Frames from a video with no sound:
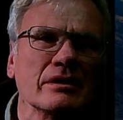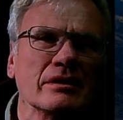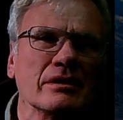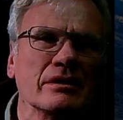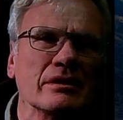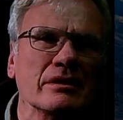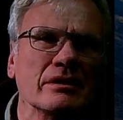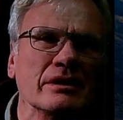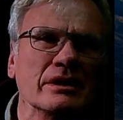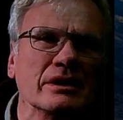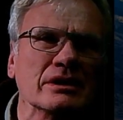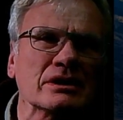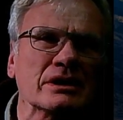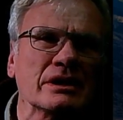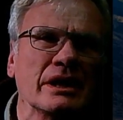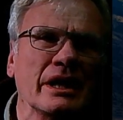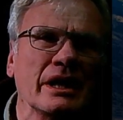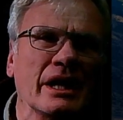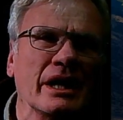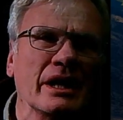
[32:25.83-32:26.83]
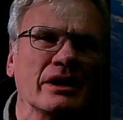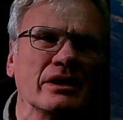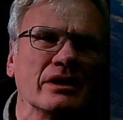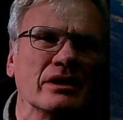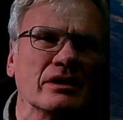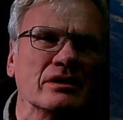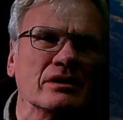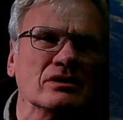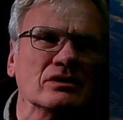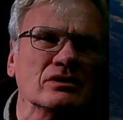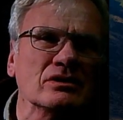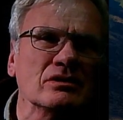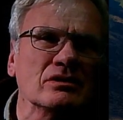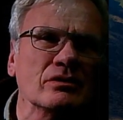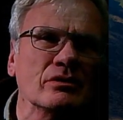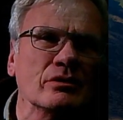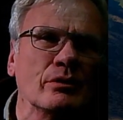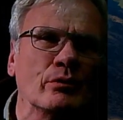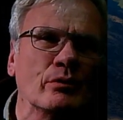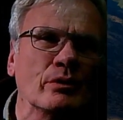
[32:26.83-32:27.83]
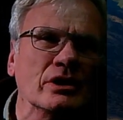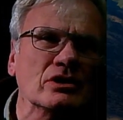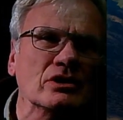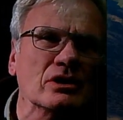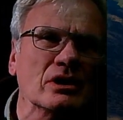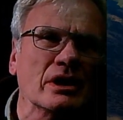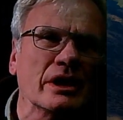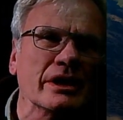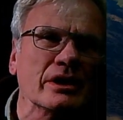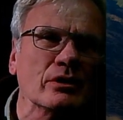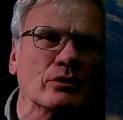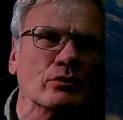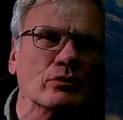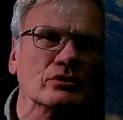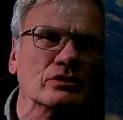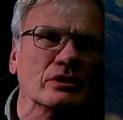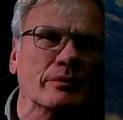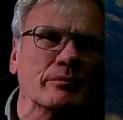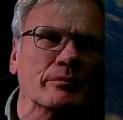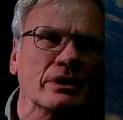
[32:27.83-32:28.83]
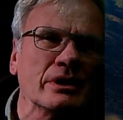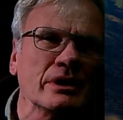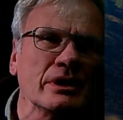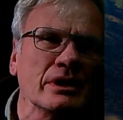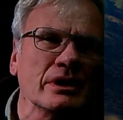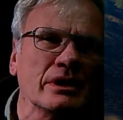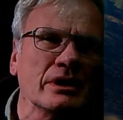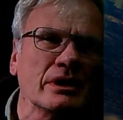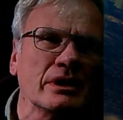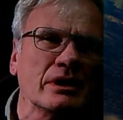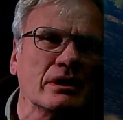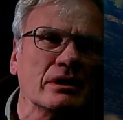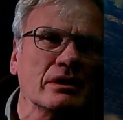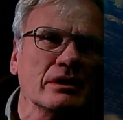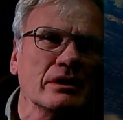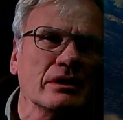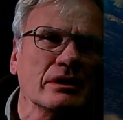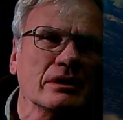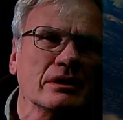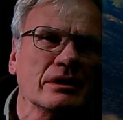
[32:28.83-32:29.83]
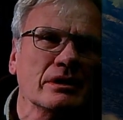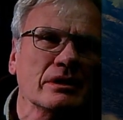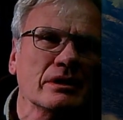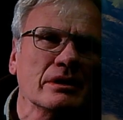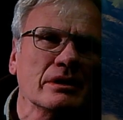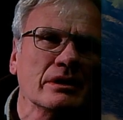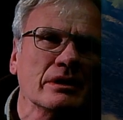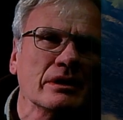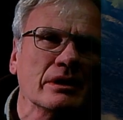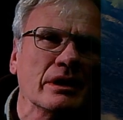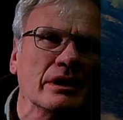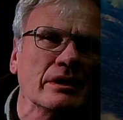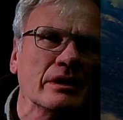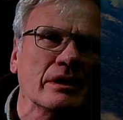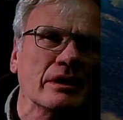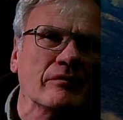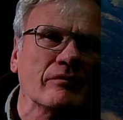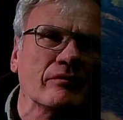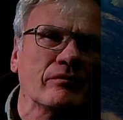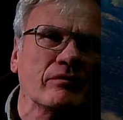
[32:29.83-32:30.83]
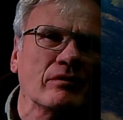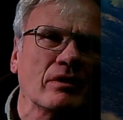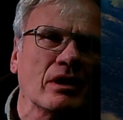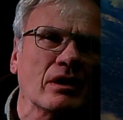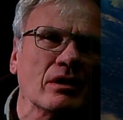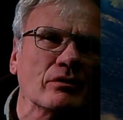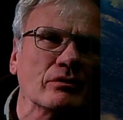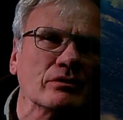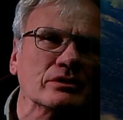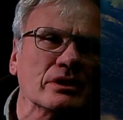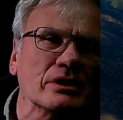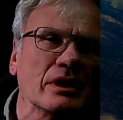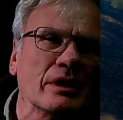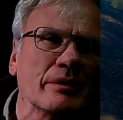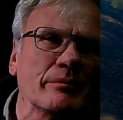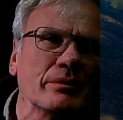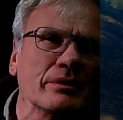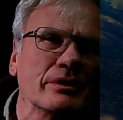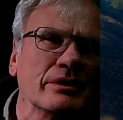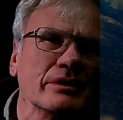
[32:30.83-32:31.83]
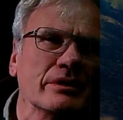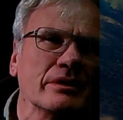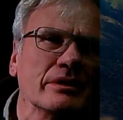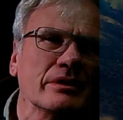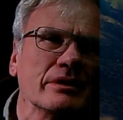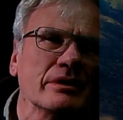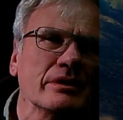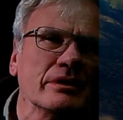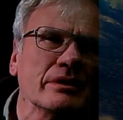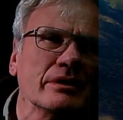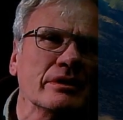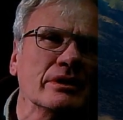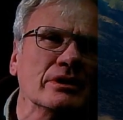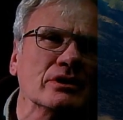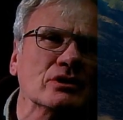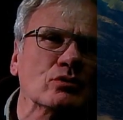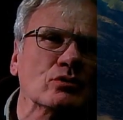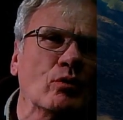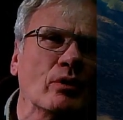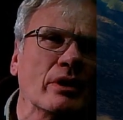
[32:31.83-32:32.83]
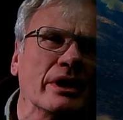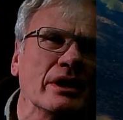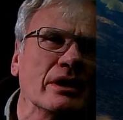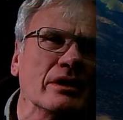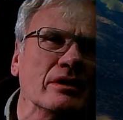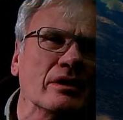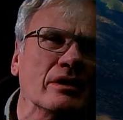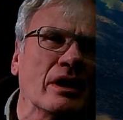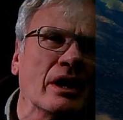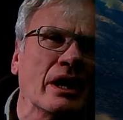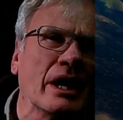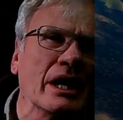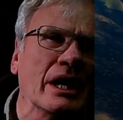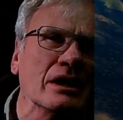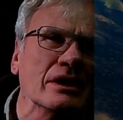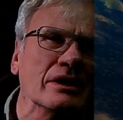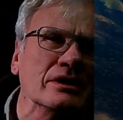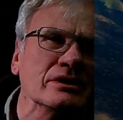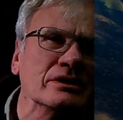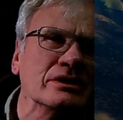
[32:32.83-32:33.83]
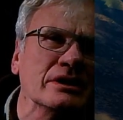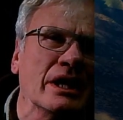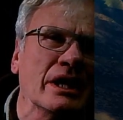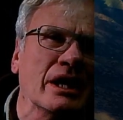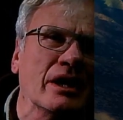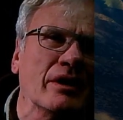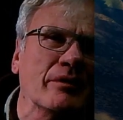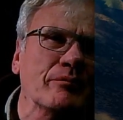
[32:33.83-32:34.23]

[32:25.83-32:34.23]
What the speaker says: this canyon, the ridge line goes up here and then follows up this way into the highlands. Now